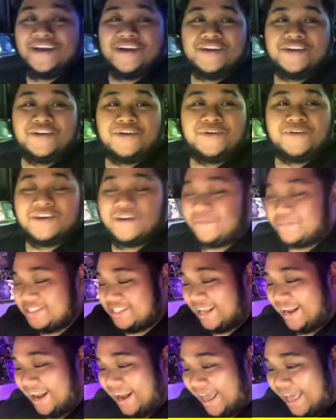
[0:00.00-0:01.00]
Yo, that was
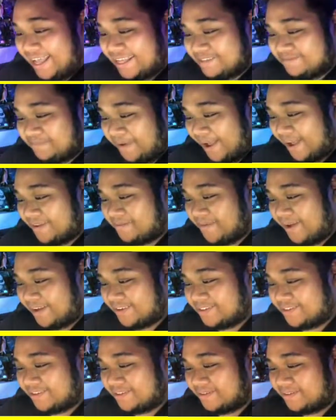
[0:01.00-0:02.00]
the last pack
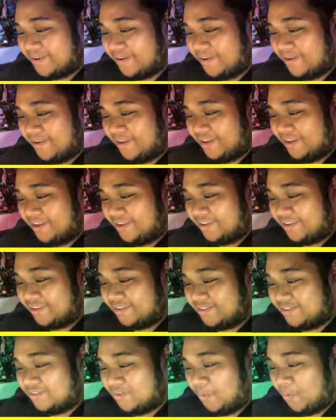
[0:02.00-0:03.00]
magic.
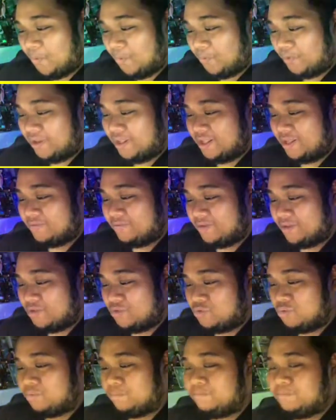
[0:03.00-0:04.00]
Dude, Eevee,
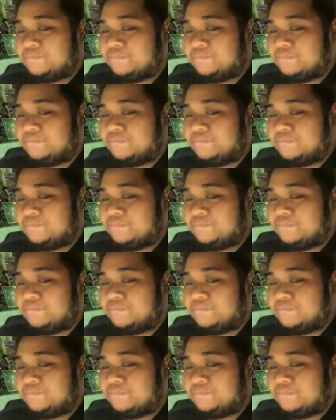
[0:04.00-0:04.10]
you.